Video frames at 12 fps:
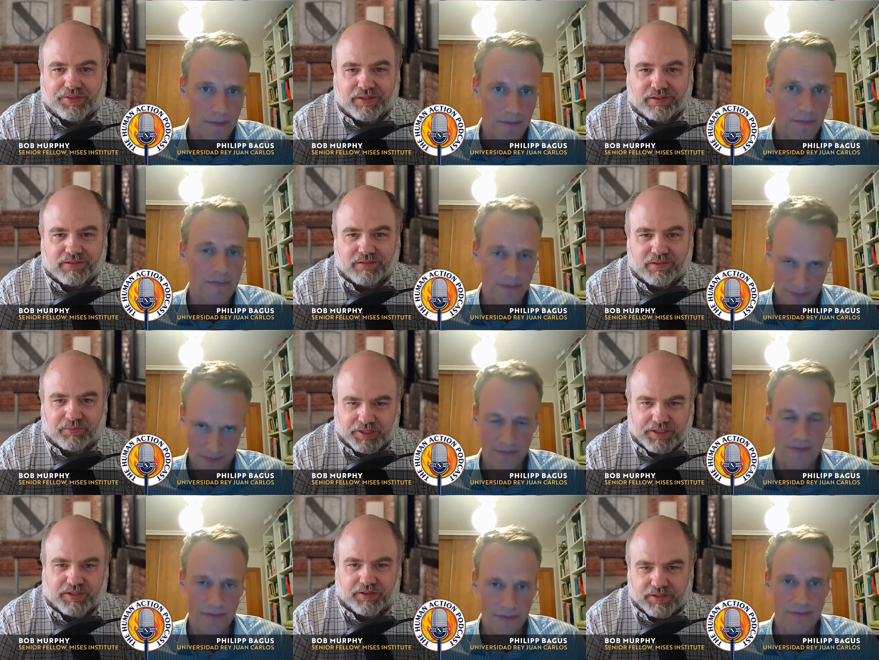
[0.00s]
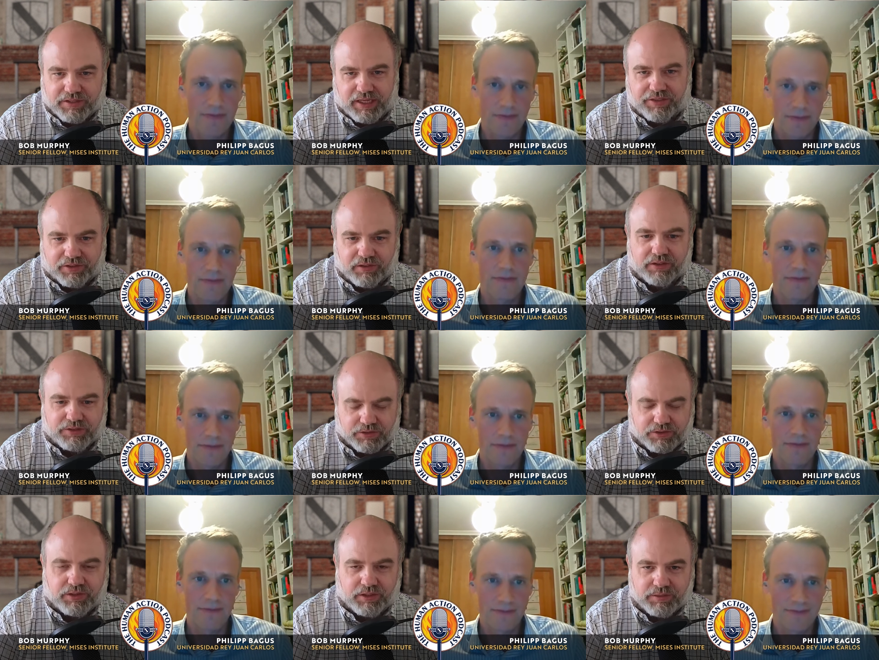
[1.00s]
Speaker 1: That the reason there is the ethical issue
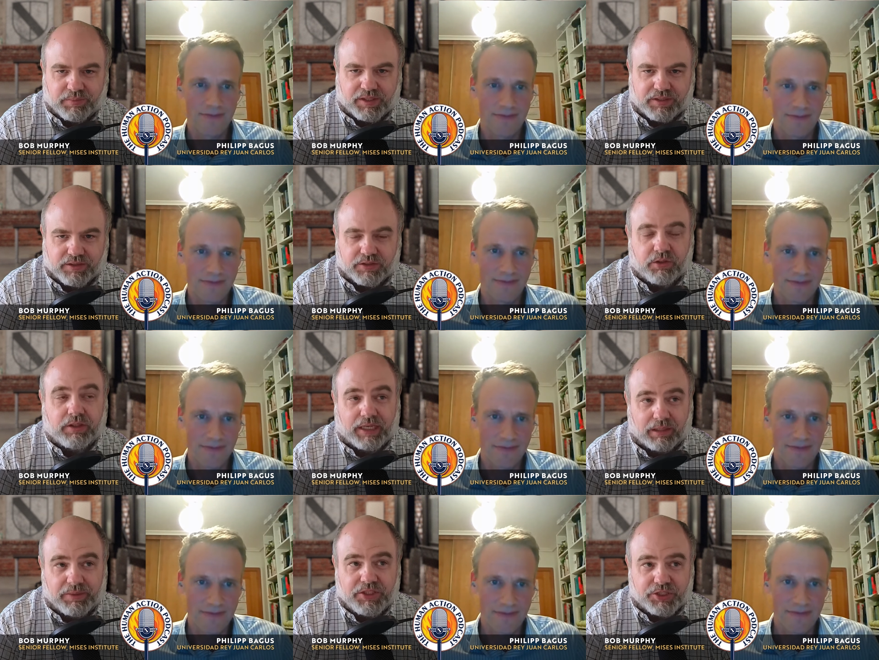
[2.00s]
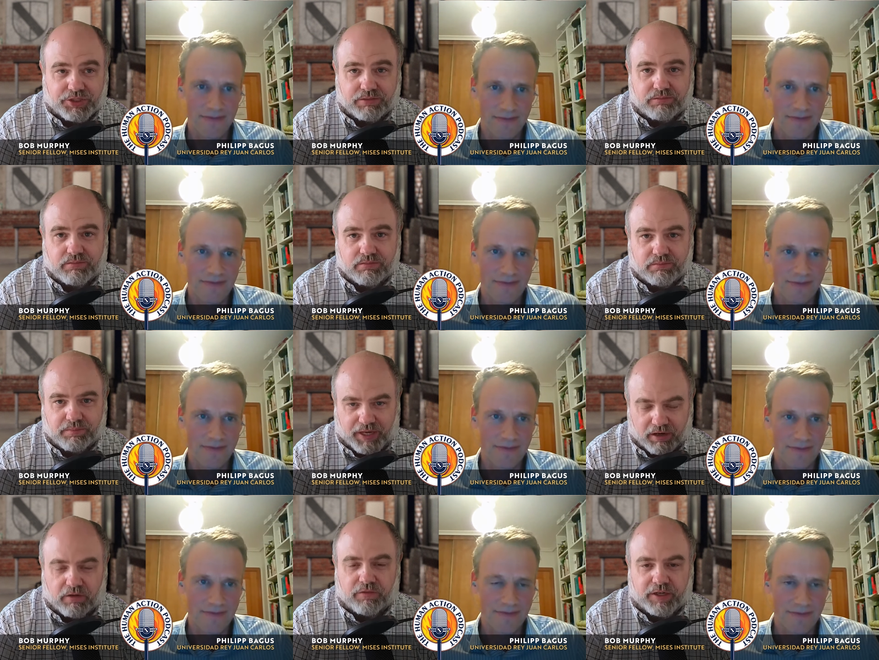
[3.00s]
is, is because. So yeah, let me just
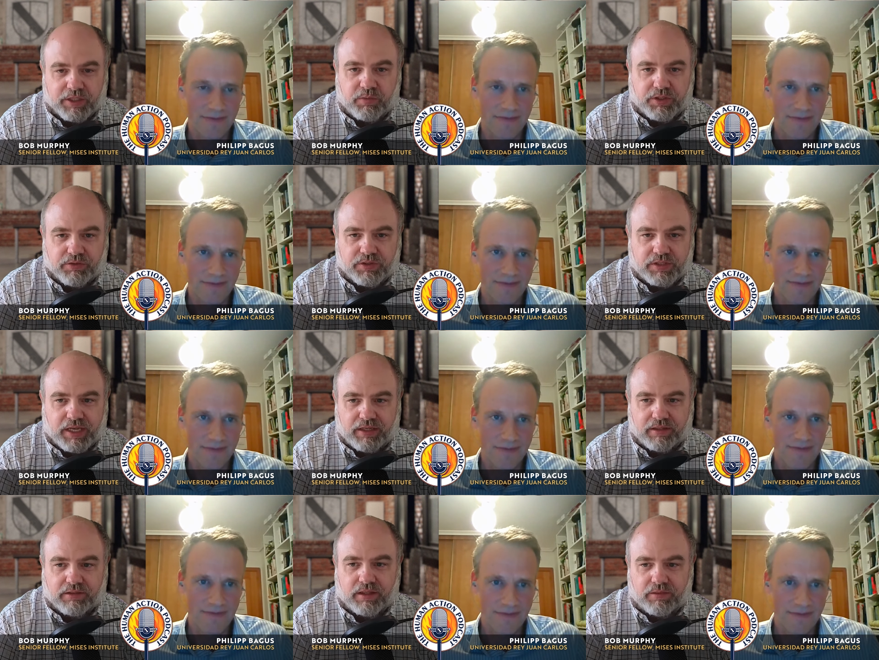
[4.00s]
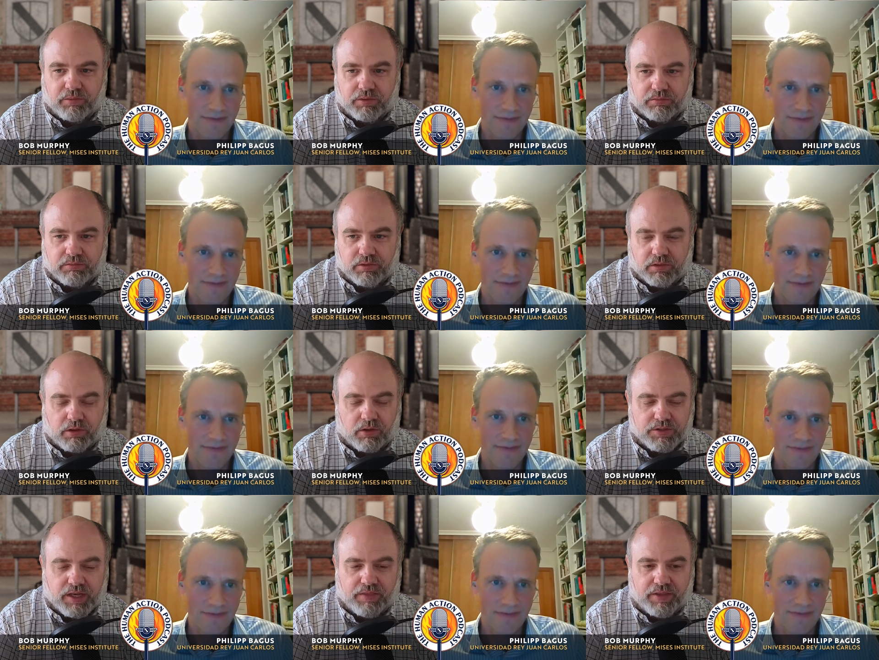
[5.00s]
paraphrase what you said, and we'll we'll
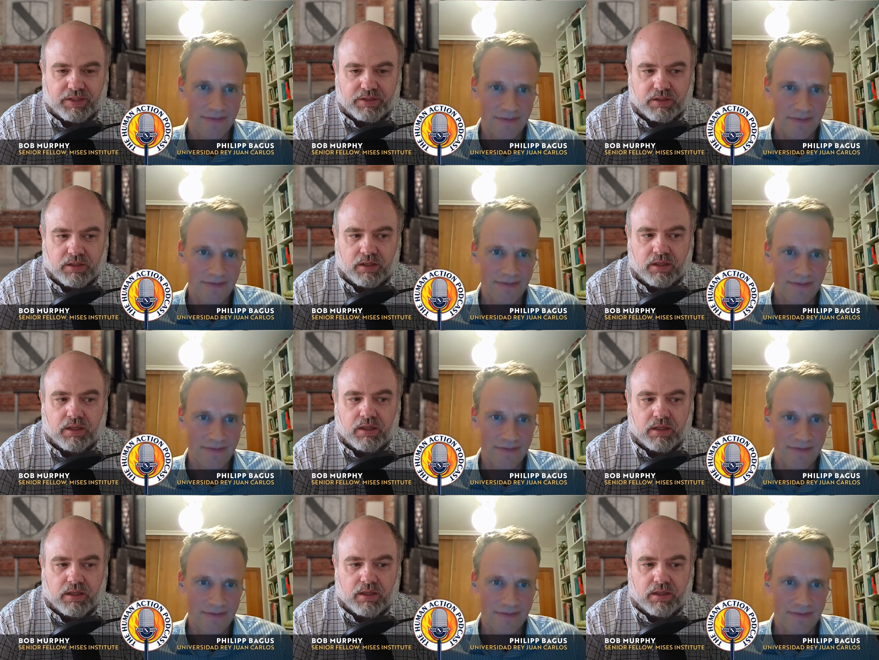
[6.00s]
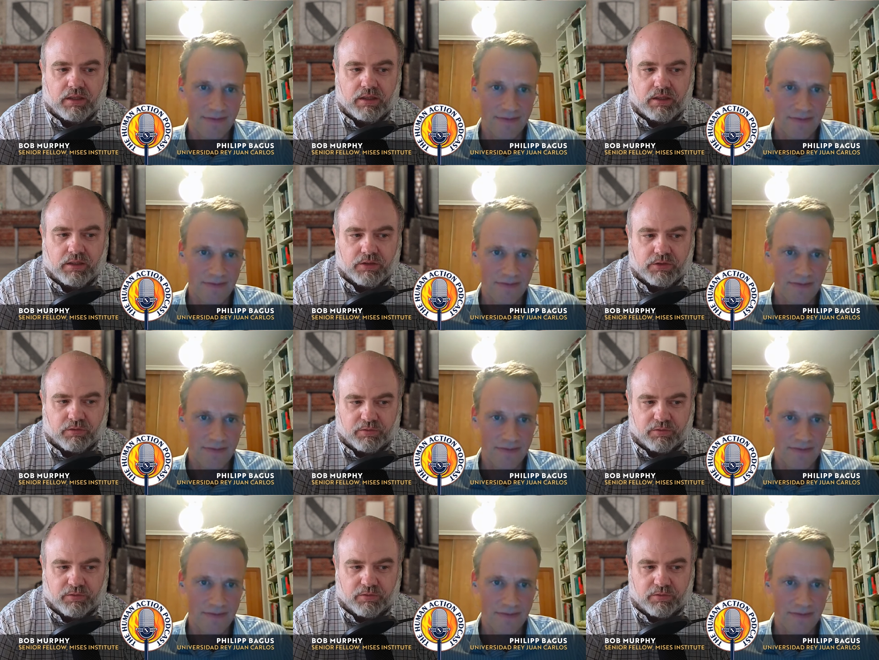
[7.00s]
close on this. And so,